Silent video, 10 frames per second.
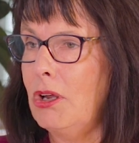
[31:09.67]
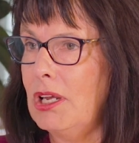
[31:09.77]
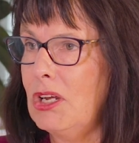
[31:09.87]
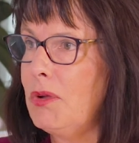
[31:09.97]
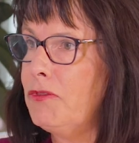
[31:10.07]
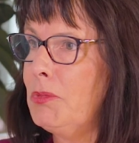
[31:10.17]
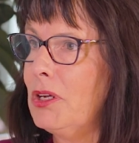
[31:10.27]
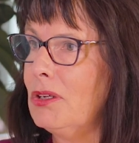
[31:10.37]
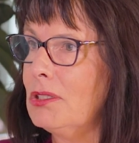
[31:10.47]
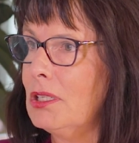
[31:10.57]
I know
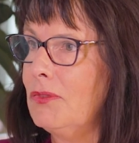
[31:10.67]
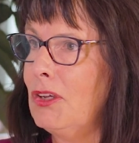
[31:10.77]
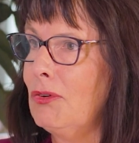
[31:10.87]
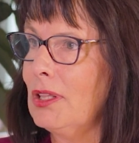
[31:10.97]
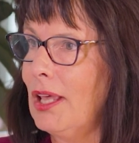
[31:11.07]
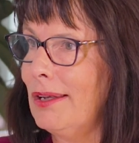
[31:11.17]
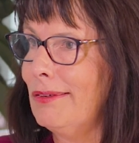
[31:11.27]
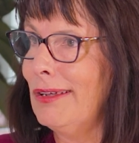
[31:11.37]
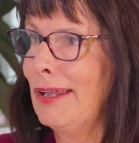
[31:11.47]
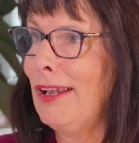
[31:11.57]
everybody got sick of hearing
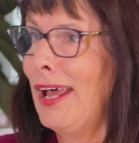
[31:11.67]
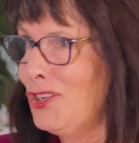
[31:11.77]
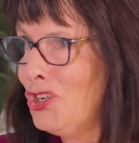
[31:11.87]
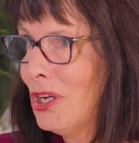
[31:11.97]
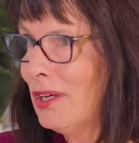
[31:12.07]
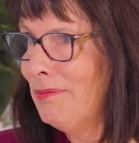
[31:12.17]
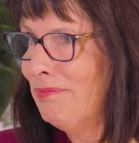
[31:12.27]
that last year,